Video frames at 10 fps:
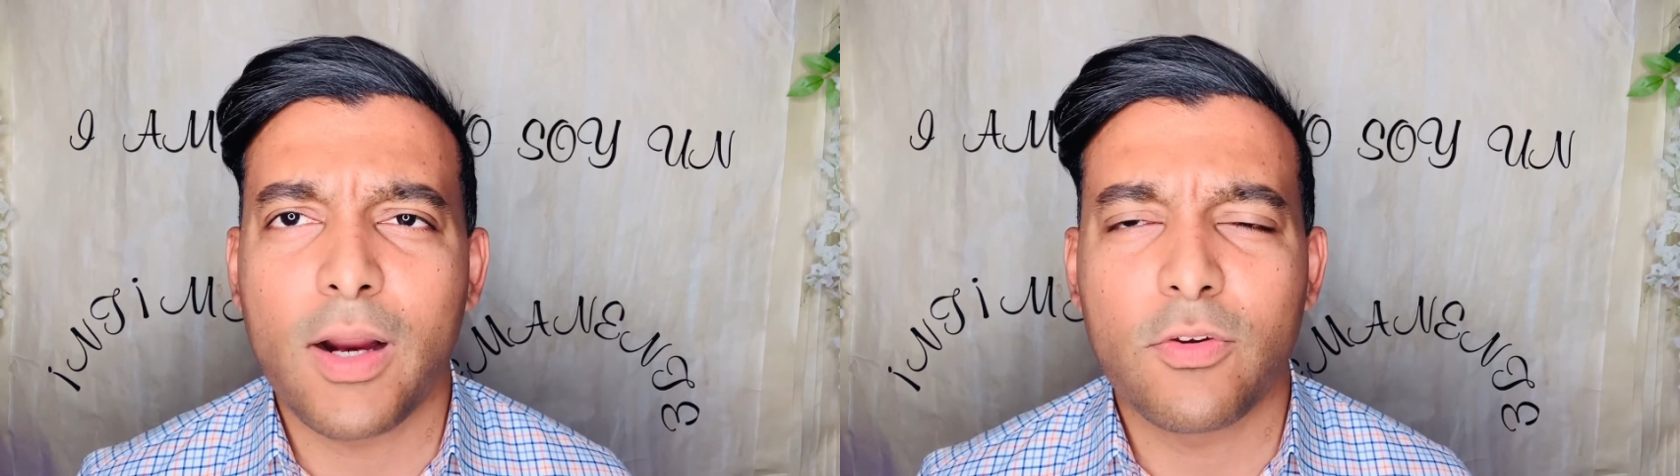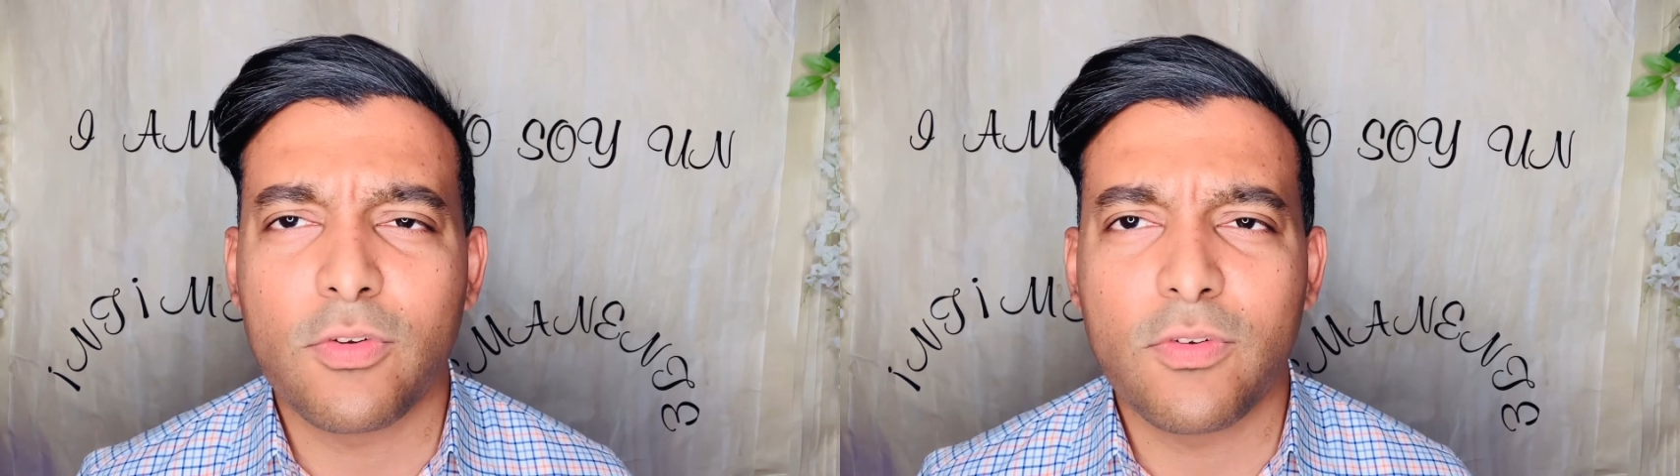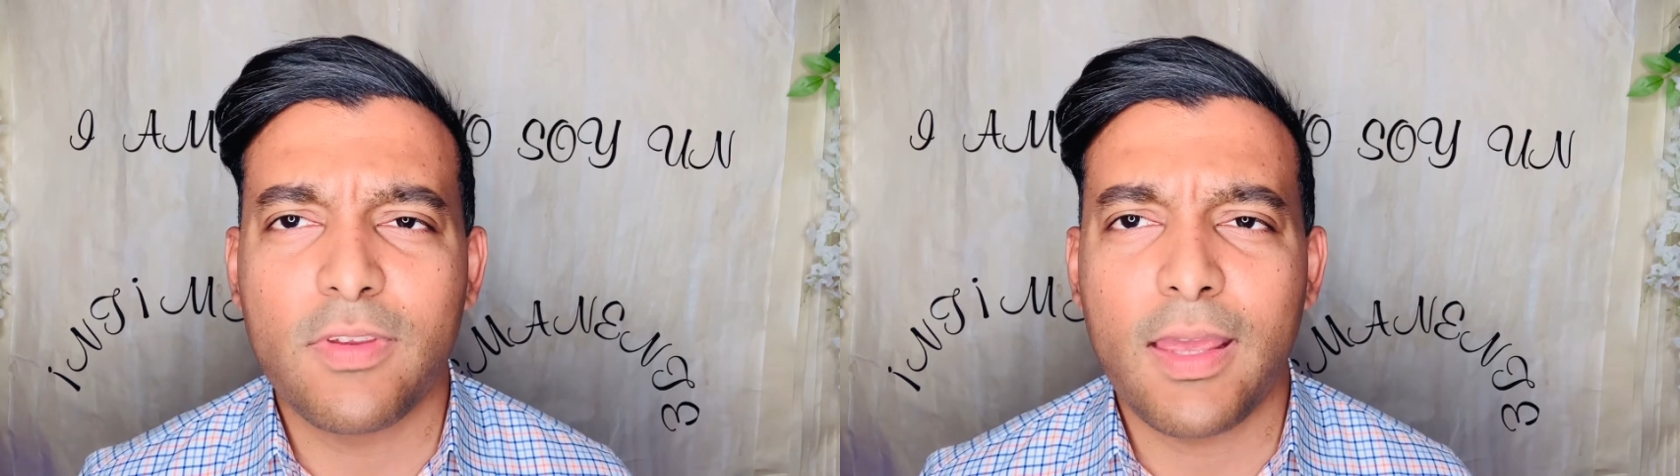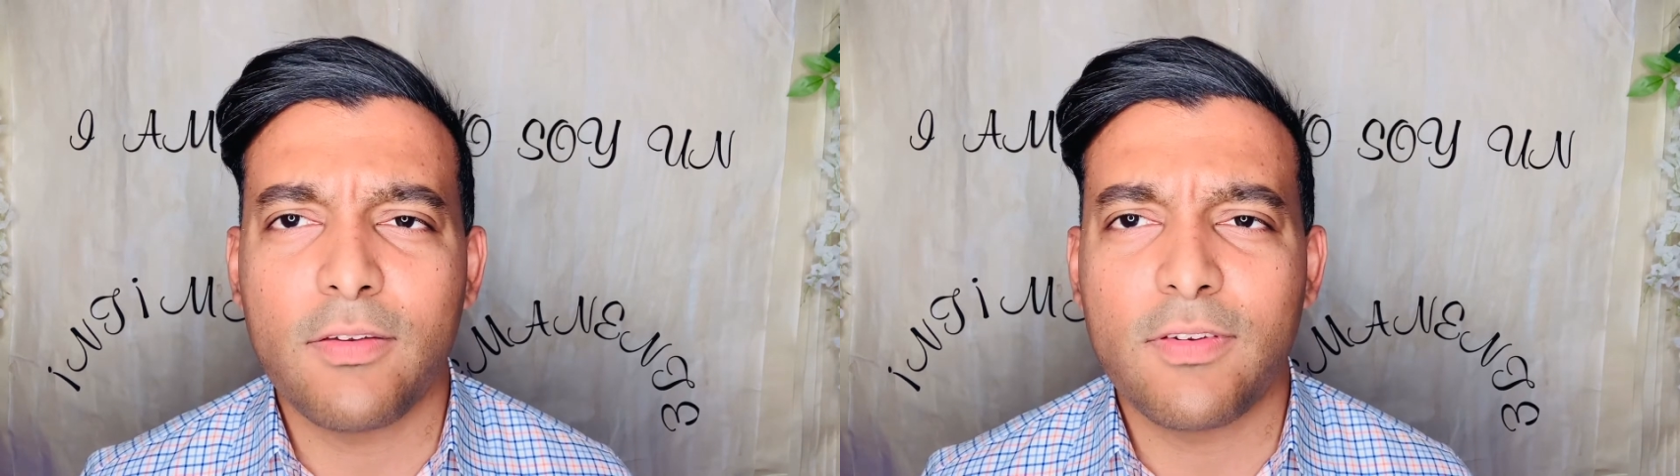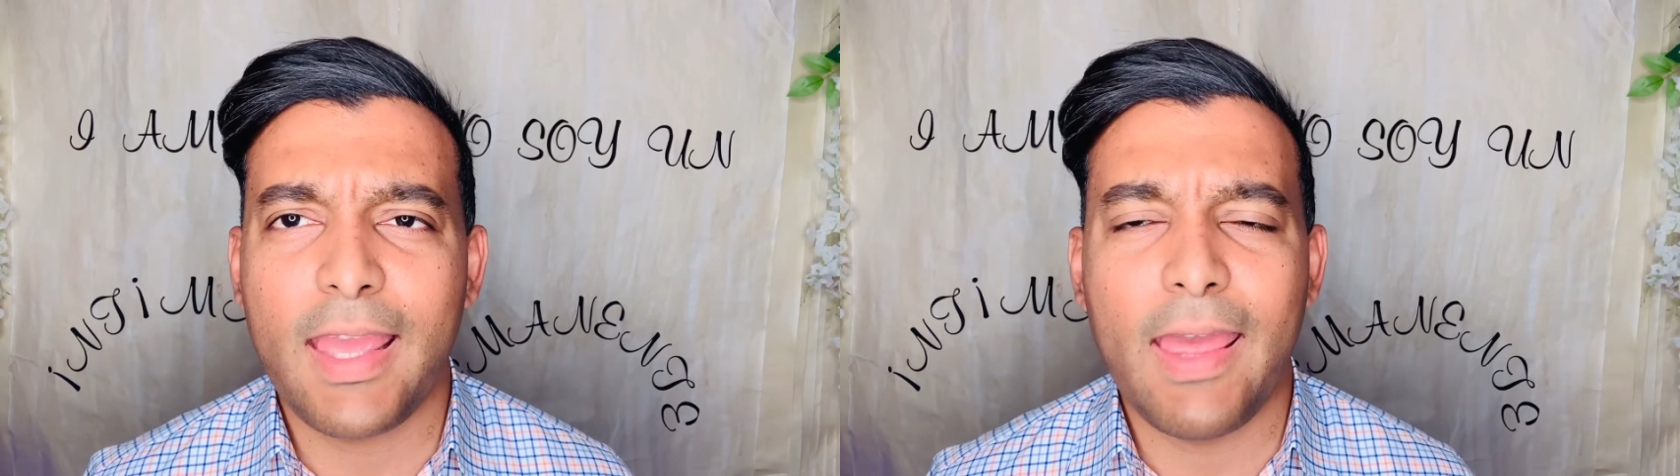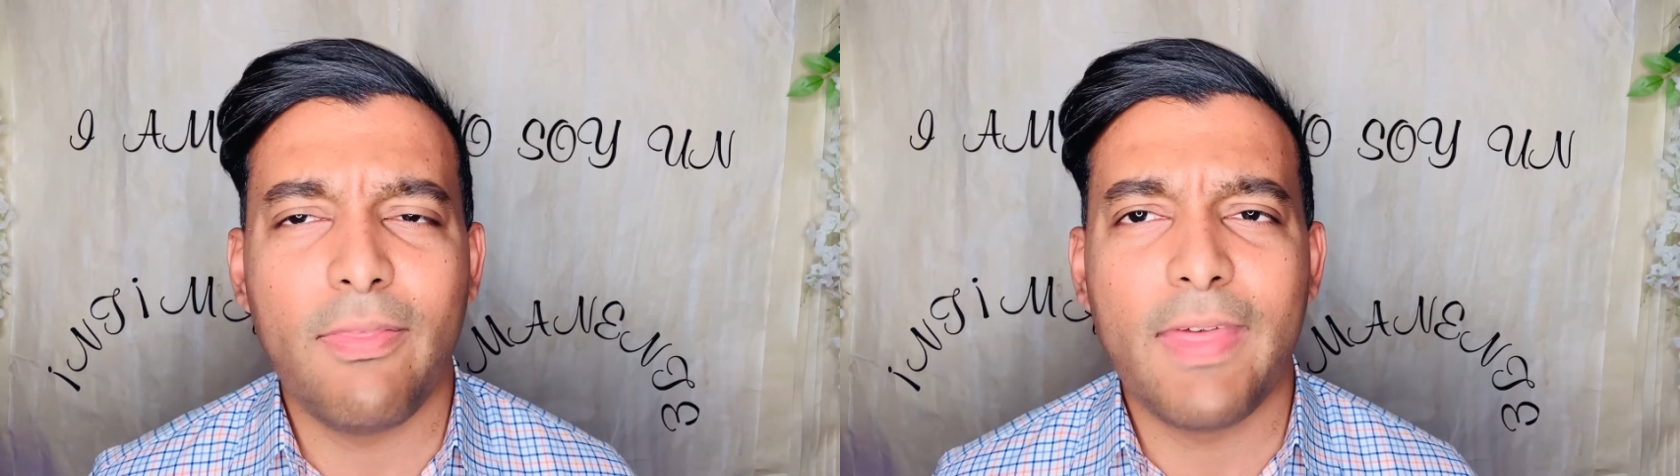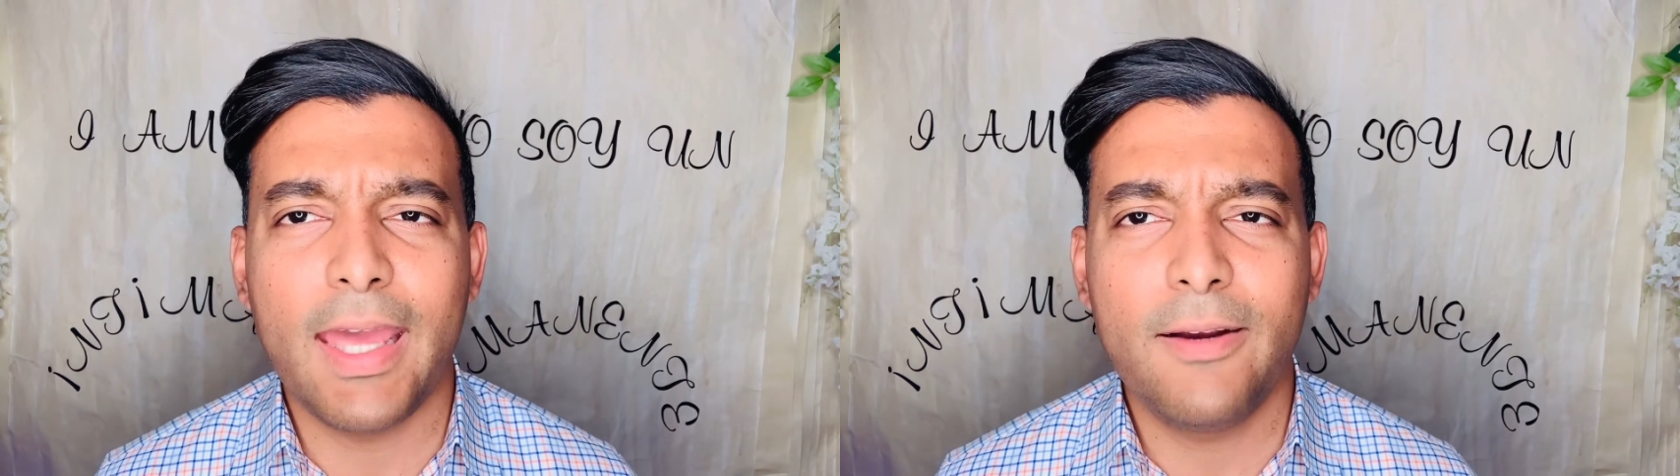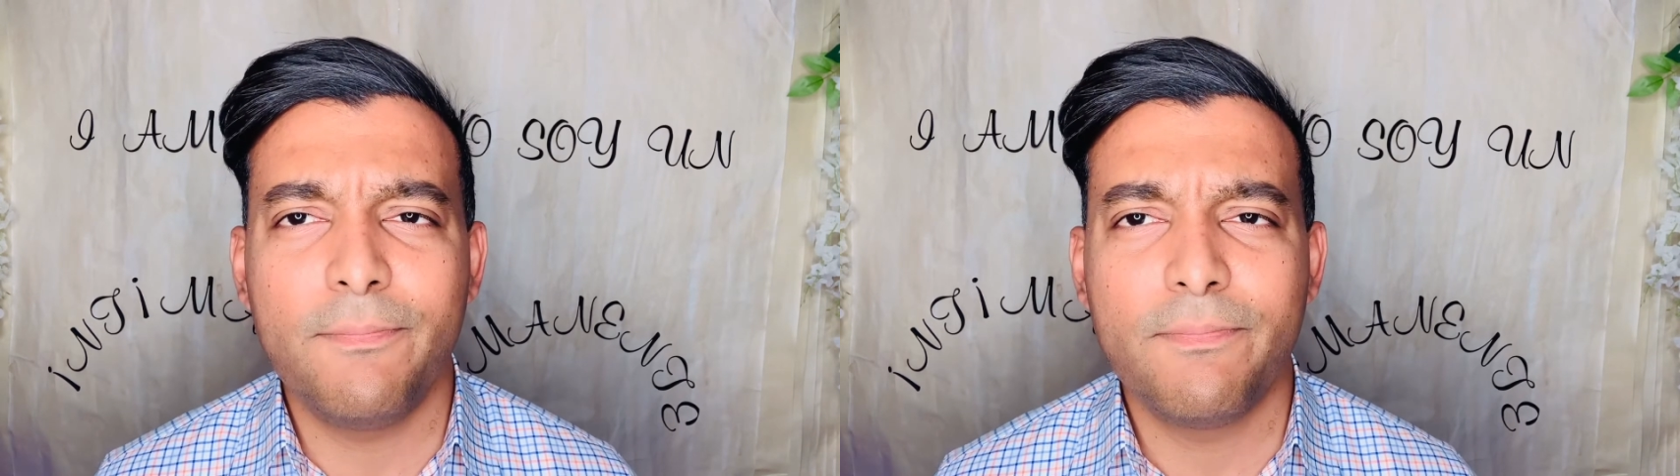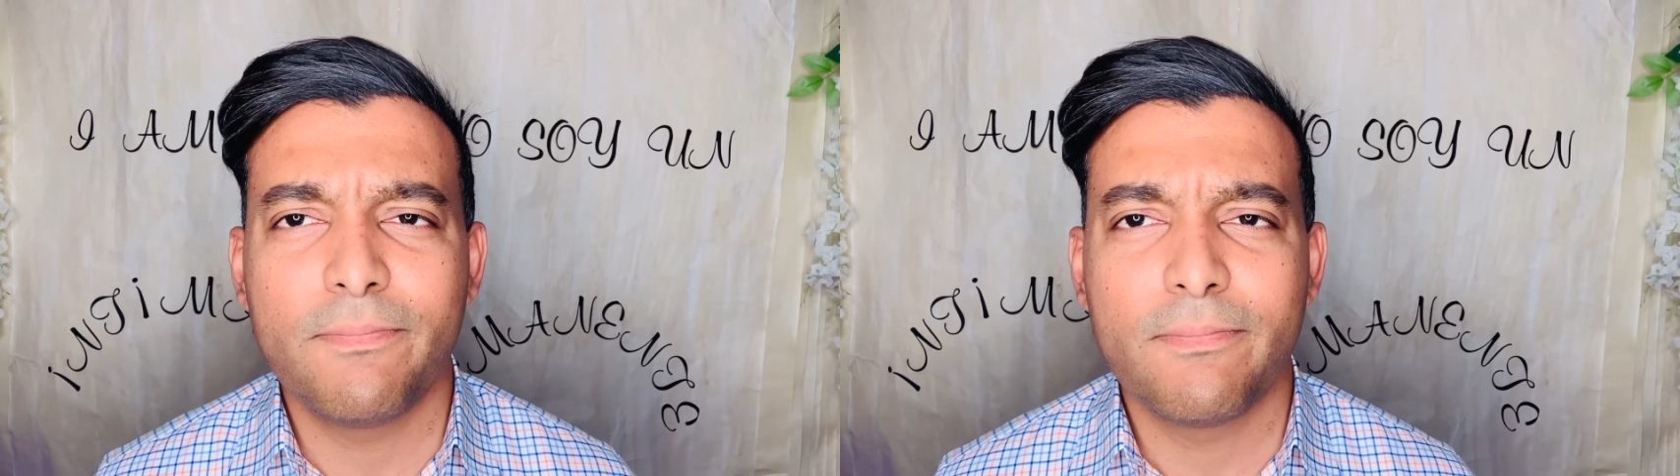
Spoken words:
our success, and then